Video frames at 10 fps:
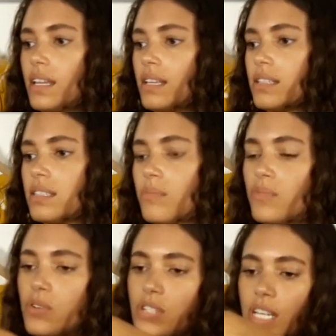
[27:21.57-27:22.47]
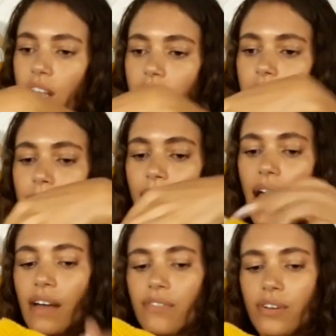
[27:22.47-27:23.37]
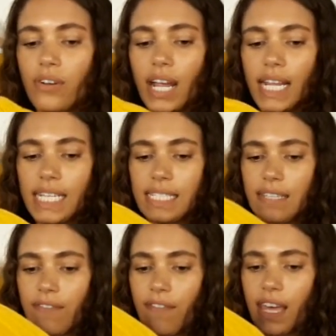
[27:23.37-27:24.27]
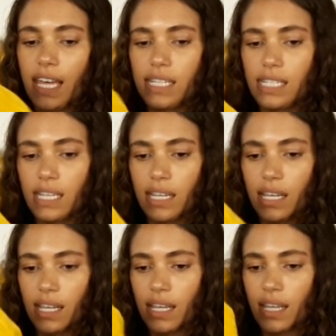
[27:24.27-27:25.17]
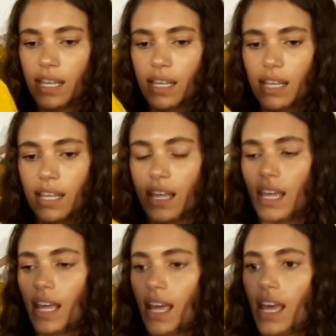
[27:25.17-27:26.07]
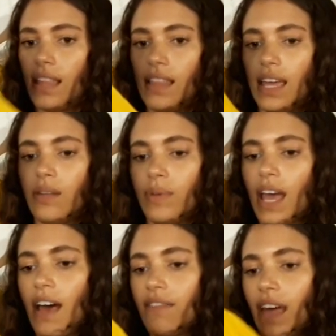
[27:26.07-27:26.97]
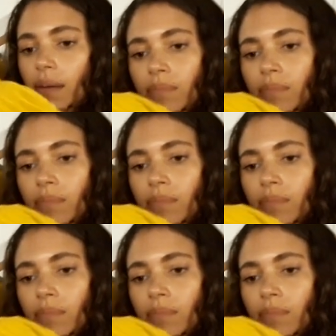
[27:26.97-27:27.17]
some ruching here in the back for a great easy fit. And then we have that